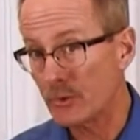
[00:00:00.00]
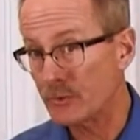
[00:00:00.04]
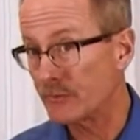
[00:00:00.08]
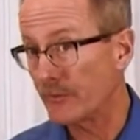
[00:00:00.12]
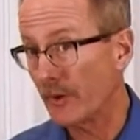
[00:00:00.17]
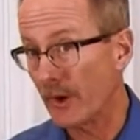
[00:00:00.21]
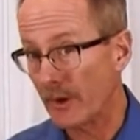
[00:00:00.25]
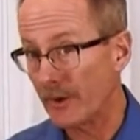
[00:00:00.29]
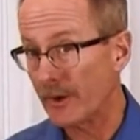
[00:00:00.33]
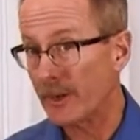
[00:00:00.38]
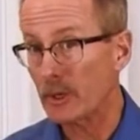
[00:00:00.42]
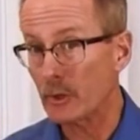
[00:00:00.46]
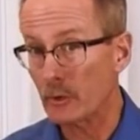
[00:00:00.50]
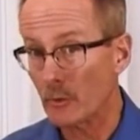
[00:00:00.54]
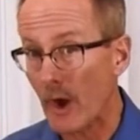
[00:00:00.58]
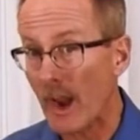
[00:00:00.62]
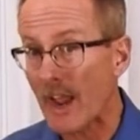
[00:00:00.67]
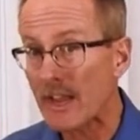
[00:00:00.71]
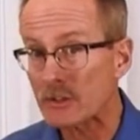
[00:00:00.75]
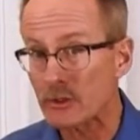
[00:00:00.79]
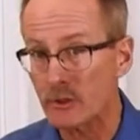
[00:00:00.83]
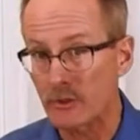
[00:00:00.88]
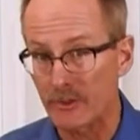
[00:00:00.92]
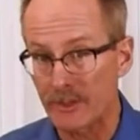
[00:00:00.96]
is varying
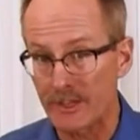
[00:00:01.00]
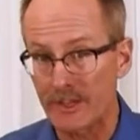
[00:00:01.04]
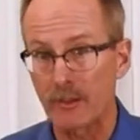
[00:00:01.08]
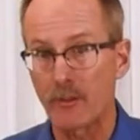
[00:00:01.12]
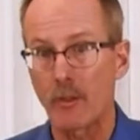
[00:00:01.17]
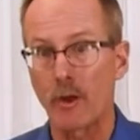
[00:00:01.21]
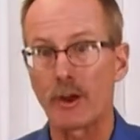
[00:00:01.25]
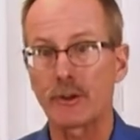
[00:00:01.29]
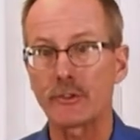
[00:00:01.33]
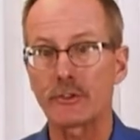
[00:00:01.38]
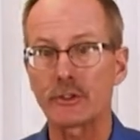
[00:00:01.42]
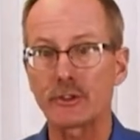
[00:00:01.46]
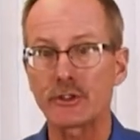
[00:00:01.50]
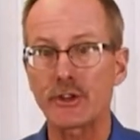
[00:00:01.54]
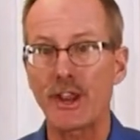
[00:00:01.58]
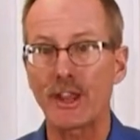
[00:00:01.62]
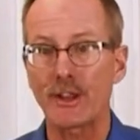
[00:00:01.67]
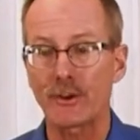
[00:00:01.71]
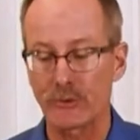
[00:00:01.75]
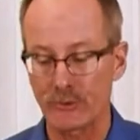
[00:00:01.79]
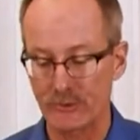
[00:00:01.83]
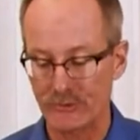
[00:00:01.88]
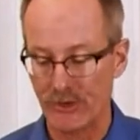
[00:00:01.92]
gradually along the channel